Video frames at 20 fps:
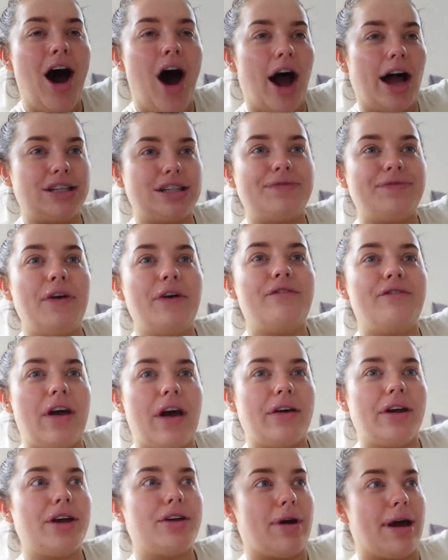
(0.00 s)
I just feel
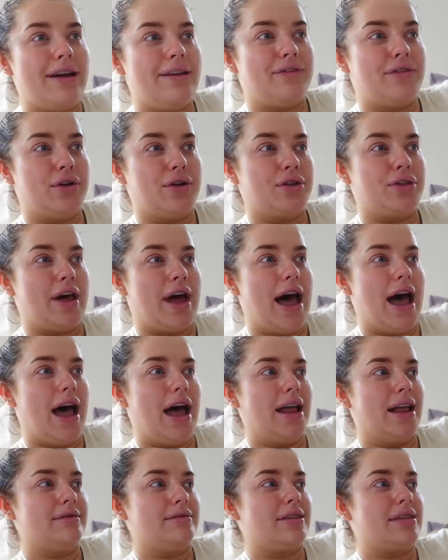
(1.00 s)
very grateful
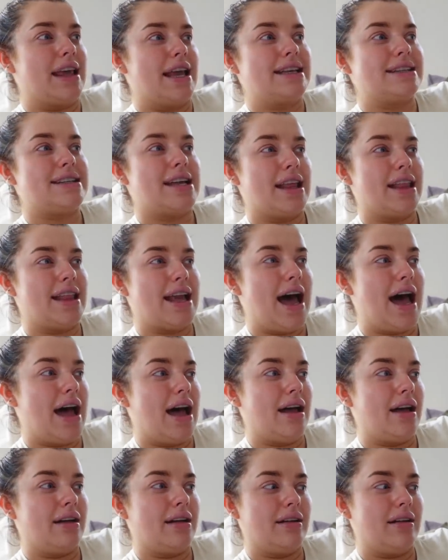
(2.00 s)
that things like
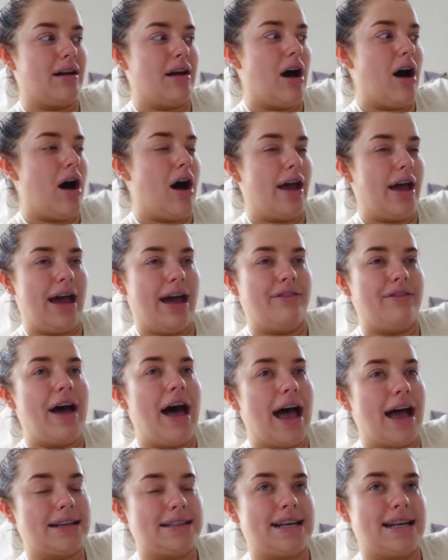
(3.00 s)
that I have
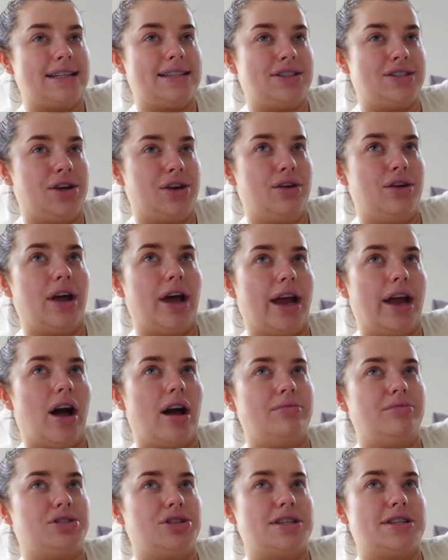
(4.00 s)
access to. Like,
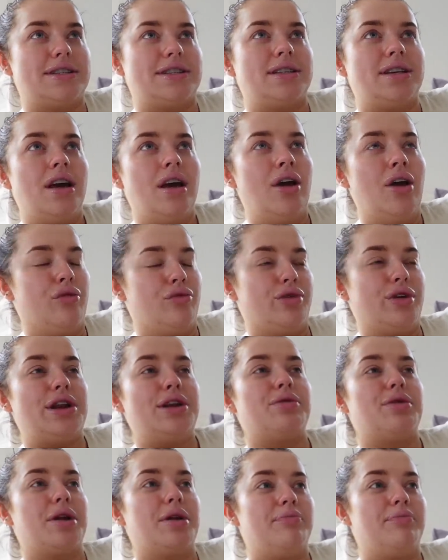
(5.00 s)
I just really
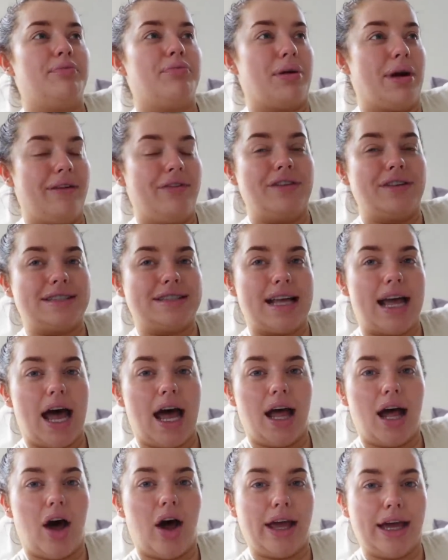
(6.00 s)
want to preface
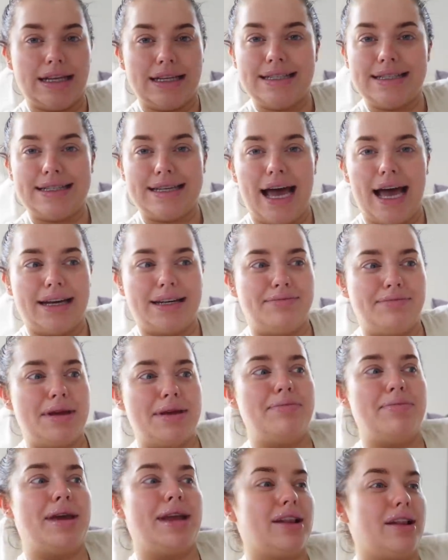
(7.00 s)
that. I understand
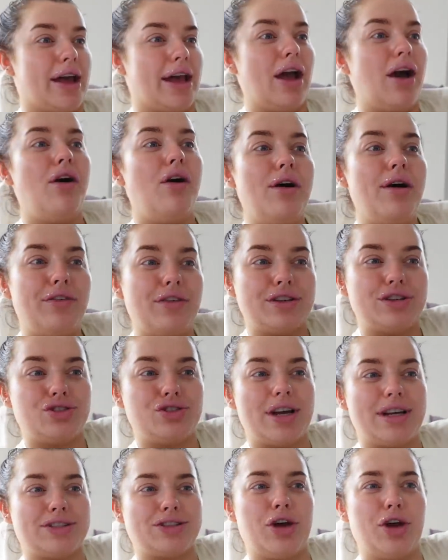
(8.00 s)
me being like, oh, if you're
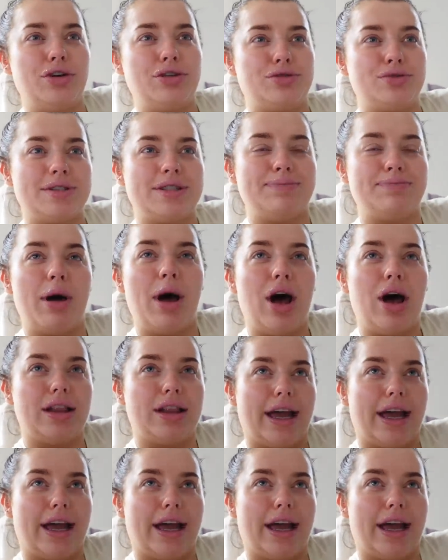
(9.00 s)
stressed, go to a spa.